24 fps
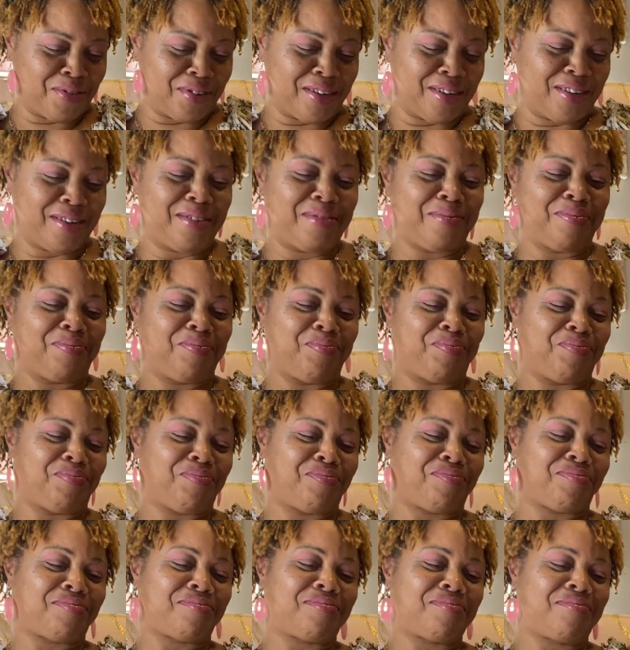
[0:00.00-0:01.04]
it.
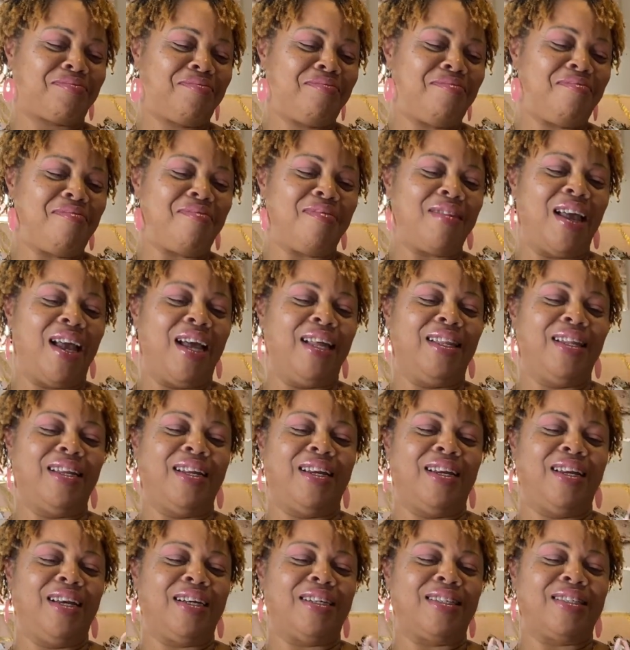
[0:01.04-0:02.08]
And then the
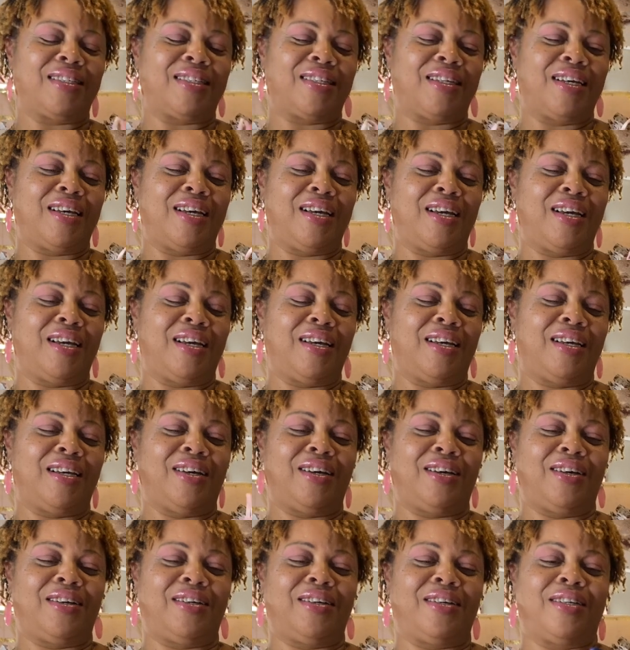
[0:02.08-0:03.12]
next thing
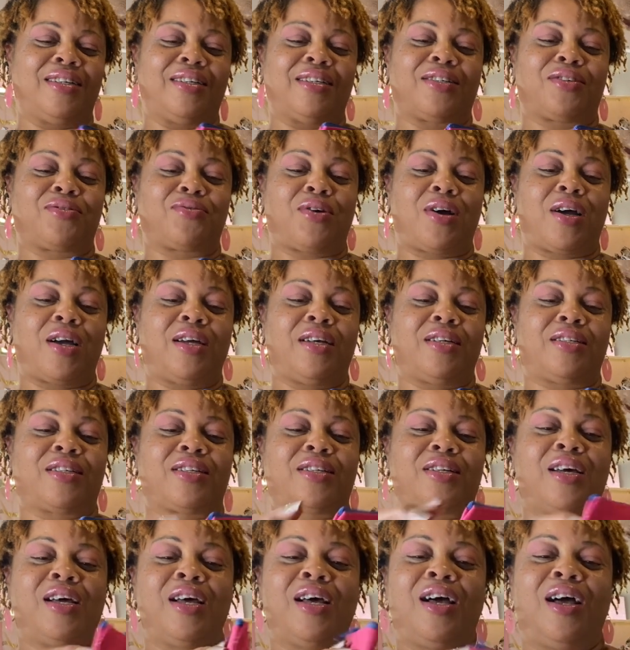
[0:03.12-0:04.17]
is right here.
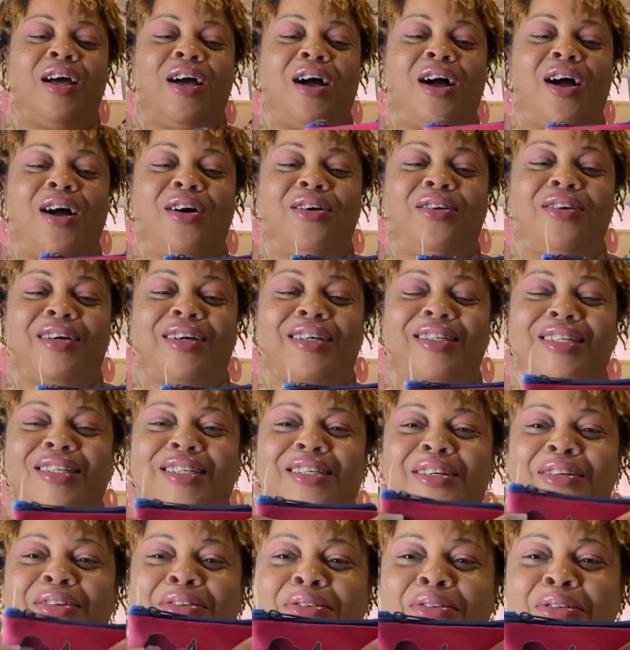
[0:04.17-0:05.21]
Oh, look at this
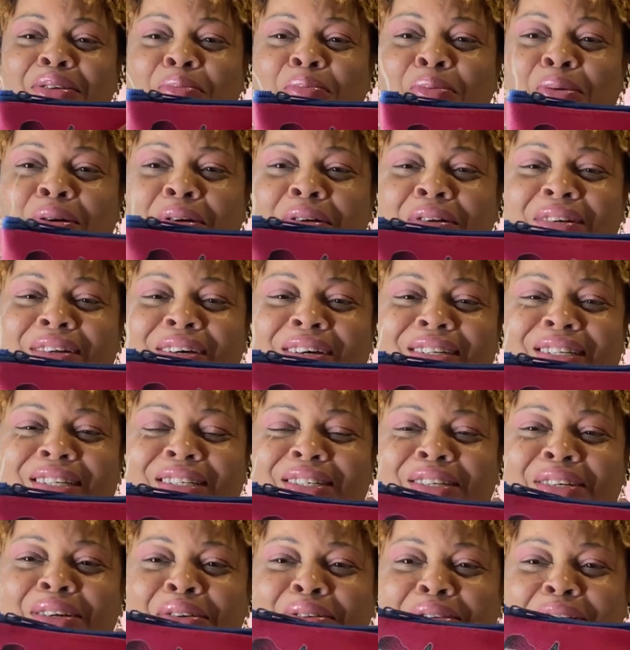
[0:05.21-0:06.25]
little zipper. Look at this
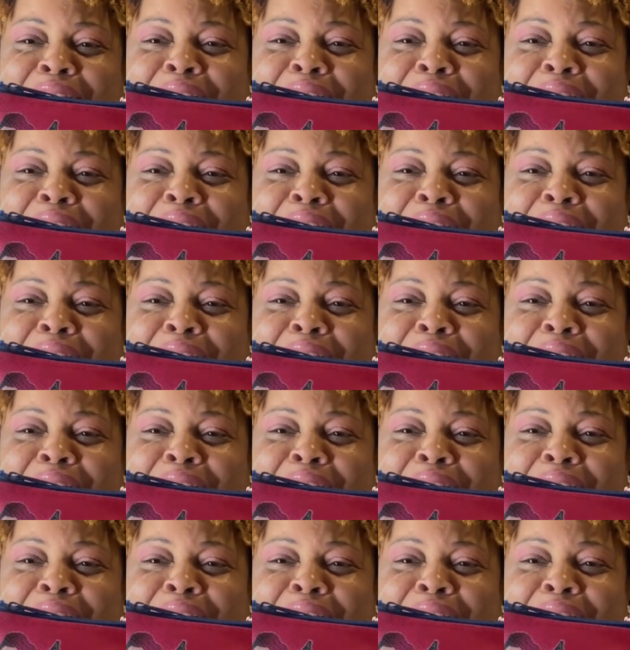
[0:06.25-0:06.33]
little